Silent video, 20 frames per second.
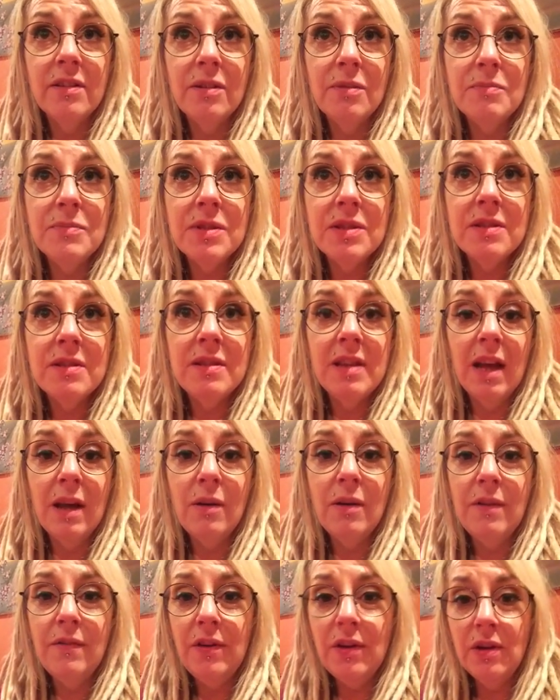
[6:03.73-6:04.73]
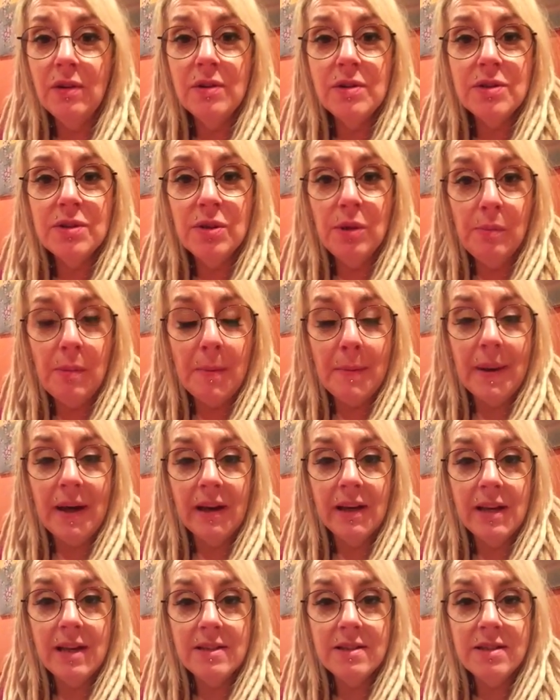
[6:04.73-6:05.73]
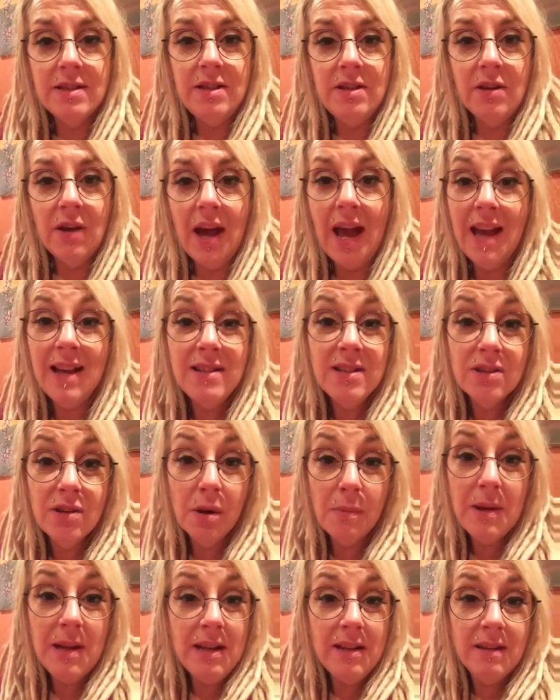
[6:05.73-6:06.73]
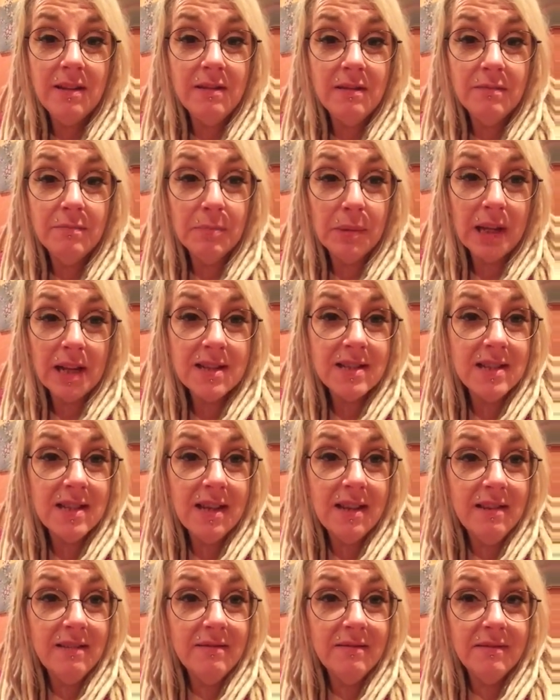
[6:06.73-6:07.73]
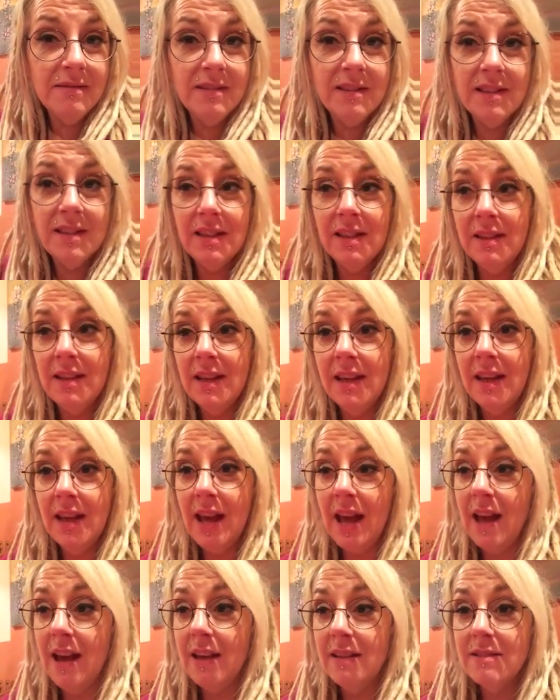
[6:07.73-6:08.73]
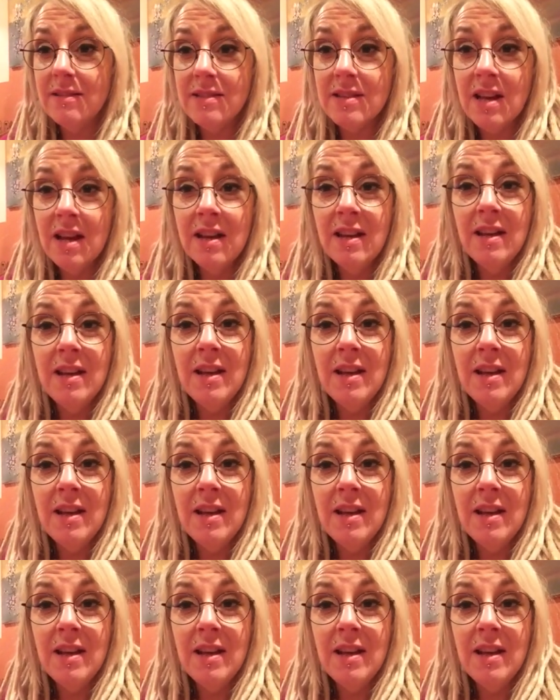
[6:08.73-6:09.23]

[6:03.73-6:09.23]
comes, like if you go to supermarkets, eggs come in plastic cartons.